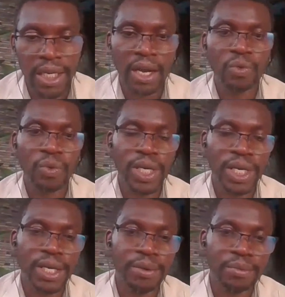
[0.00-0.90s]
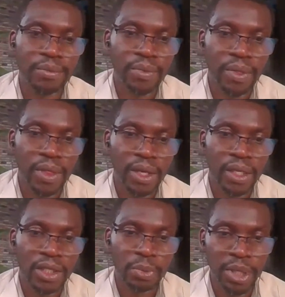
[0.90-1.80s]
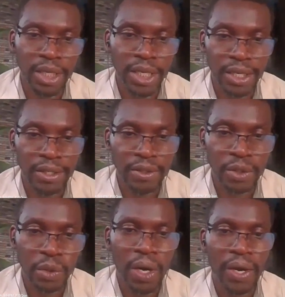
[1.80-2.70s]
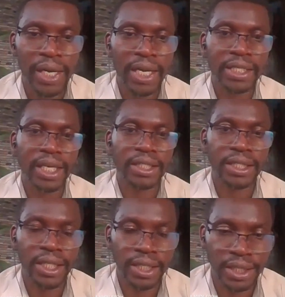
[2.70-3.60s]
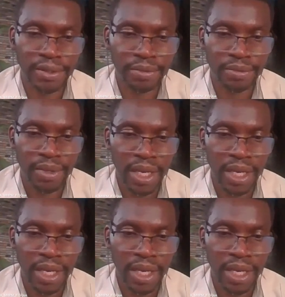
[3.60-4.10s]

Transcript: can we speak to our healthcare setting